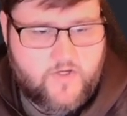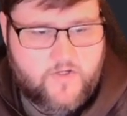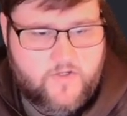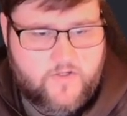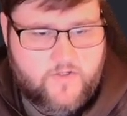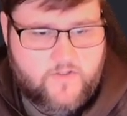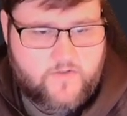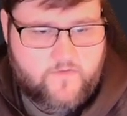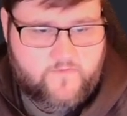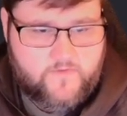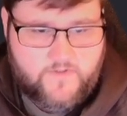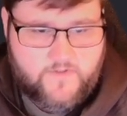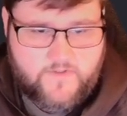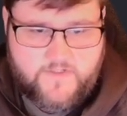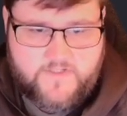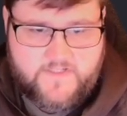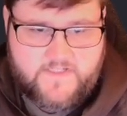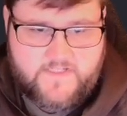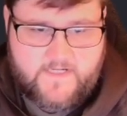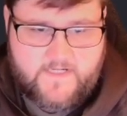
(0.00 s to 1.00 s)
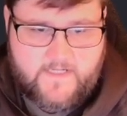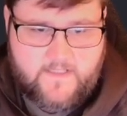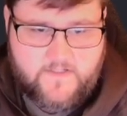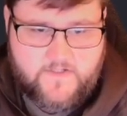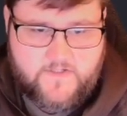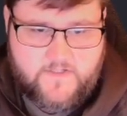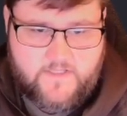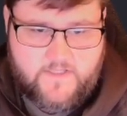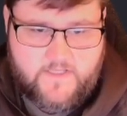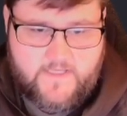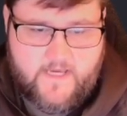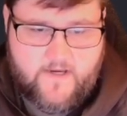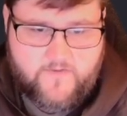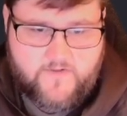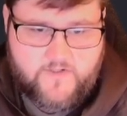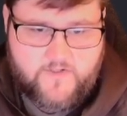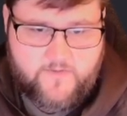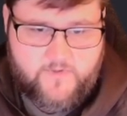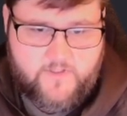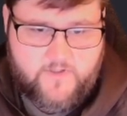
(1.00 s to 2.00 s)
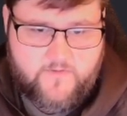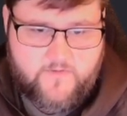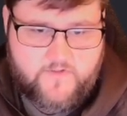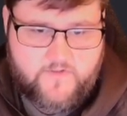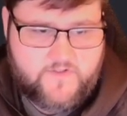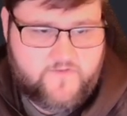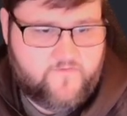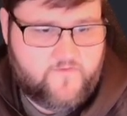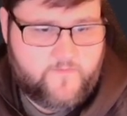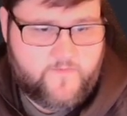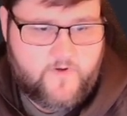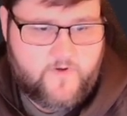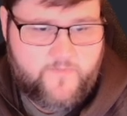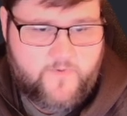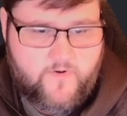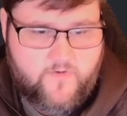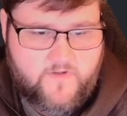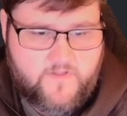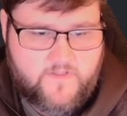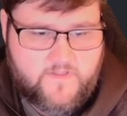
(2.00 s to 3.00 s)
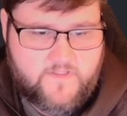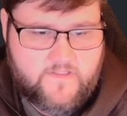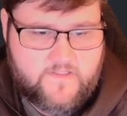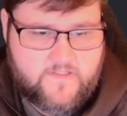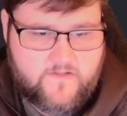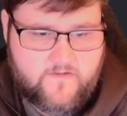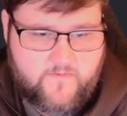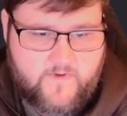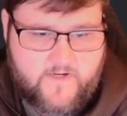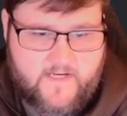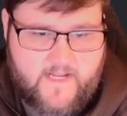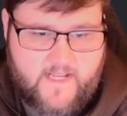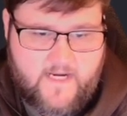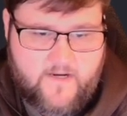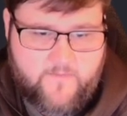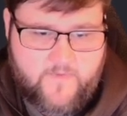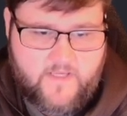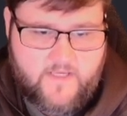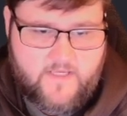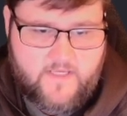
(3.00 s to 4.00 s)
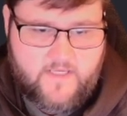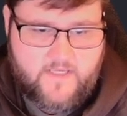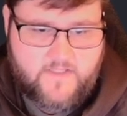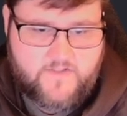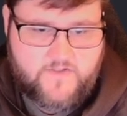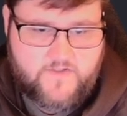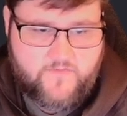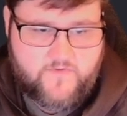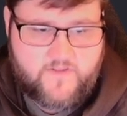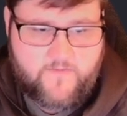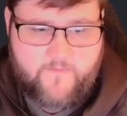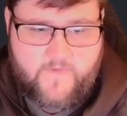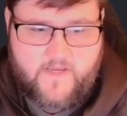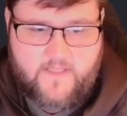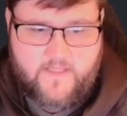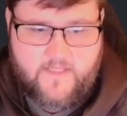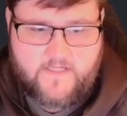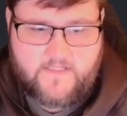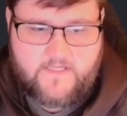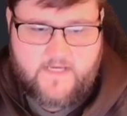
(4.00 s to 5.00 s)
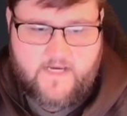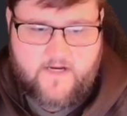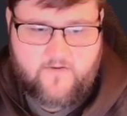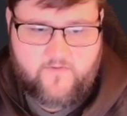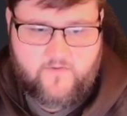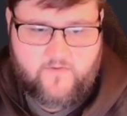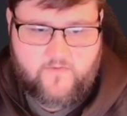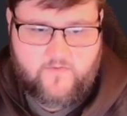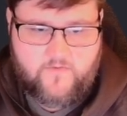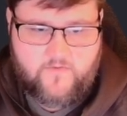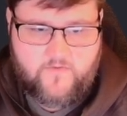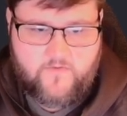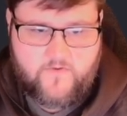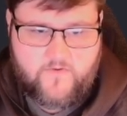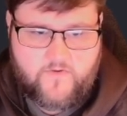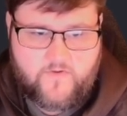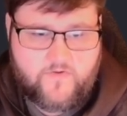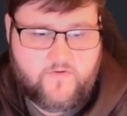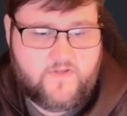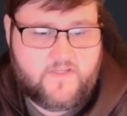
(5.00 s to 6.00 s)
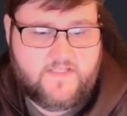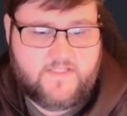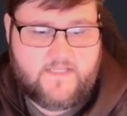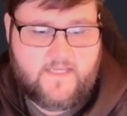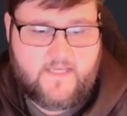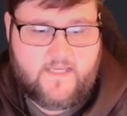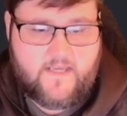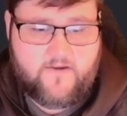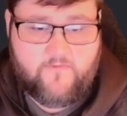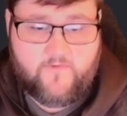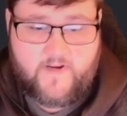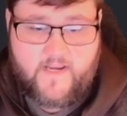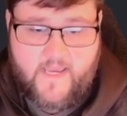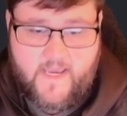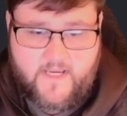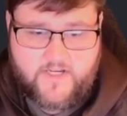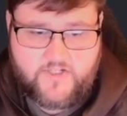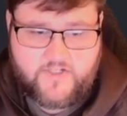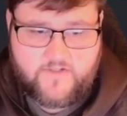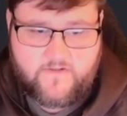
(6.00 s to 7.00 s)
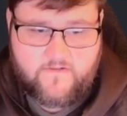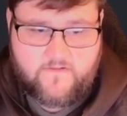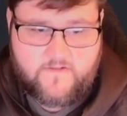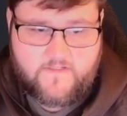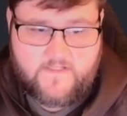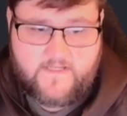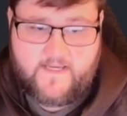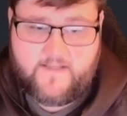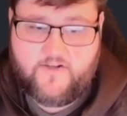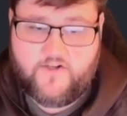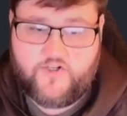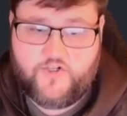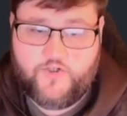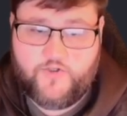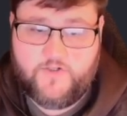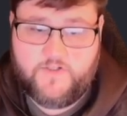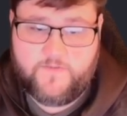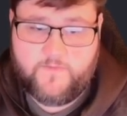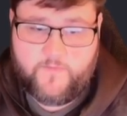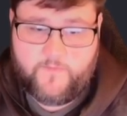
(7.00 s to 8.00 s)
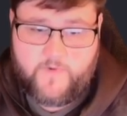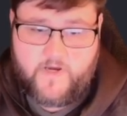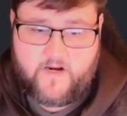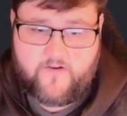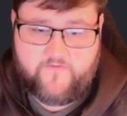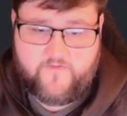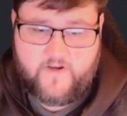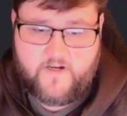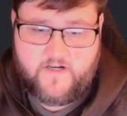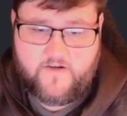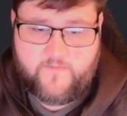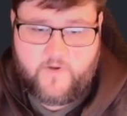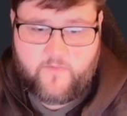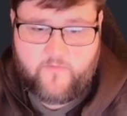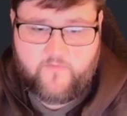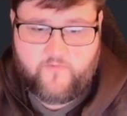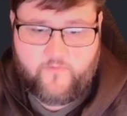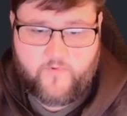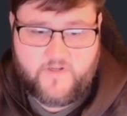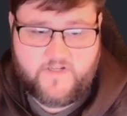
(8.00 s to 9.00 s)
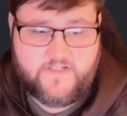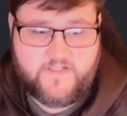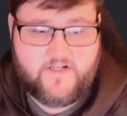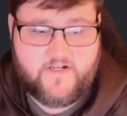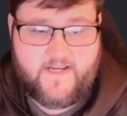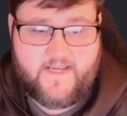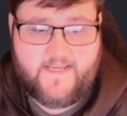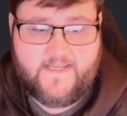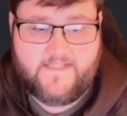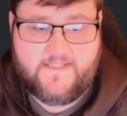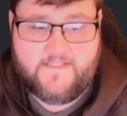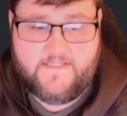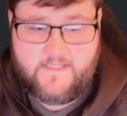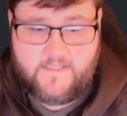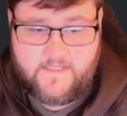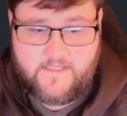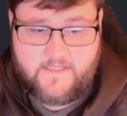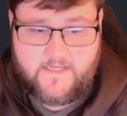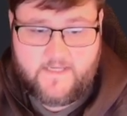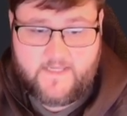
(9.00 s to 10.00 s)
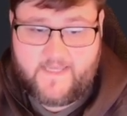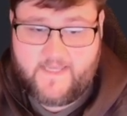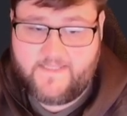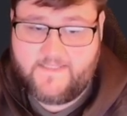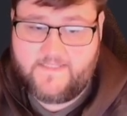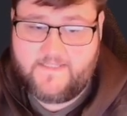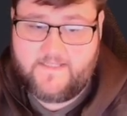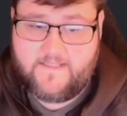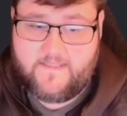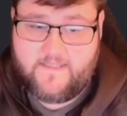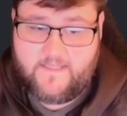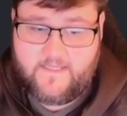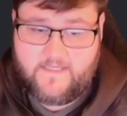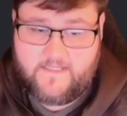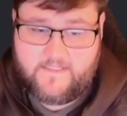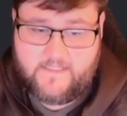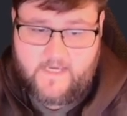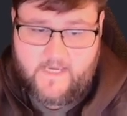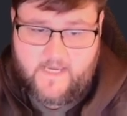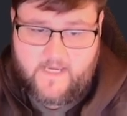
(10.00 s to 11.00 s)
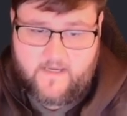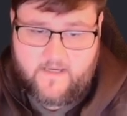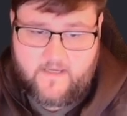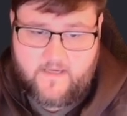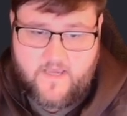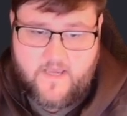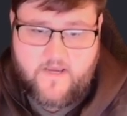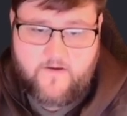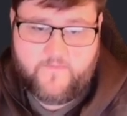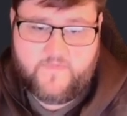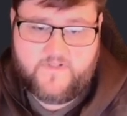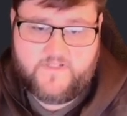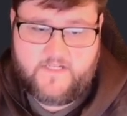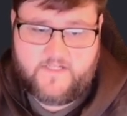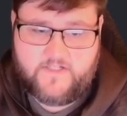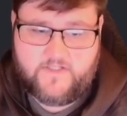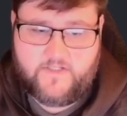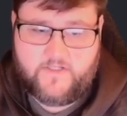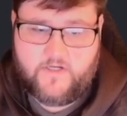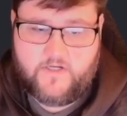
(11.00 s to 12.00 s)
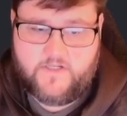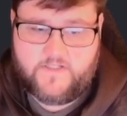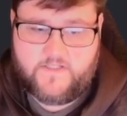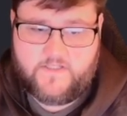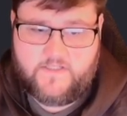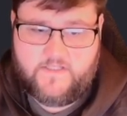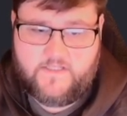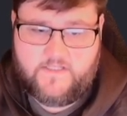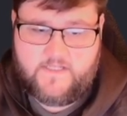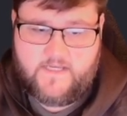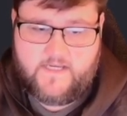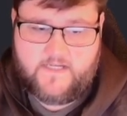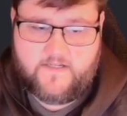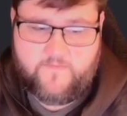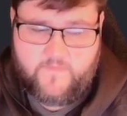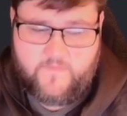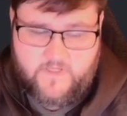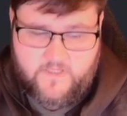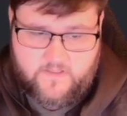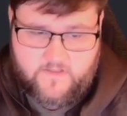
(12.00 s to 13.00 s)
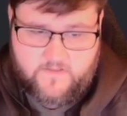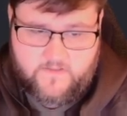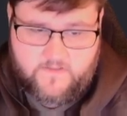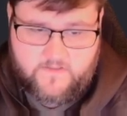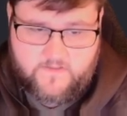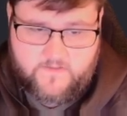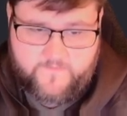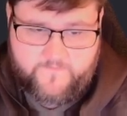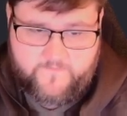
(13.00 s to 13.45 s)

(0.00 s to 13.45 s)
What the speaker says: You've learned to stylishly counter blows from your opponents. When an enemy hits you with a melee attack roll, you can take a reaction to add your charisma modifier, minimum of 1, to your AC against the attack, potentially causing the attack to miss.